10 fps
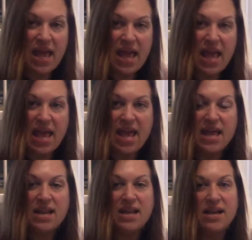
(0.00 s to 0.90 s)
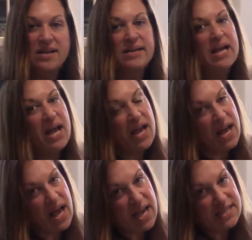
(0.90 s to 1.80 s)
and
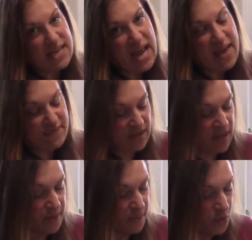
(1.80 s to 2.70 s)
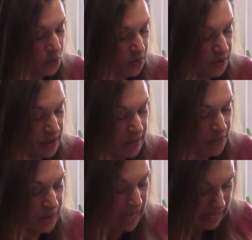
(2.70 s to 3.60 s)
I said 1/2 cup, 1/4 cup.
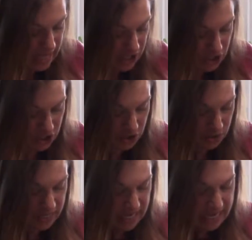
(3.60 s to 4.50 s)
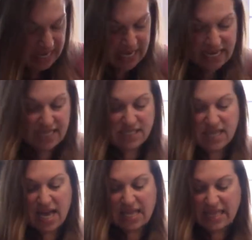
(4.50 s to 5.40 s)
What I like to do is
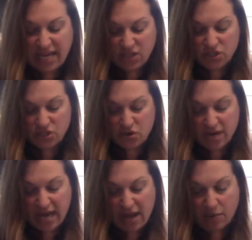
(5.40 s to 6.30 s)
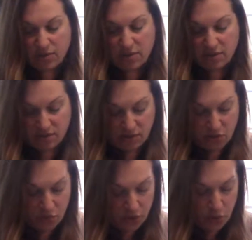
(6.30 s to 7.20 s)
I like to start out
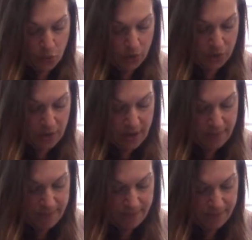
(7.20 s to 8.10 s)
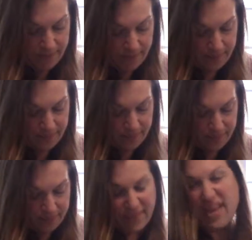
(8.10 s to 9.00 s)
with 1/4 cup
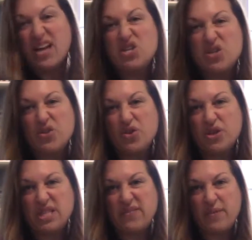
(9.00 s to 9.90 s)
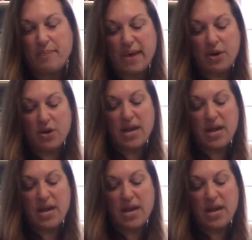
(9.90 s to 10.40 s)
Actually, a third's even better.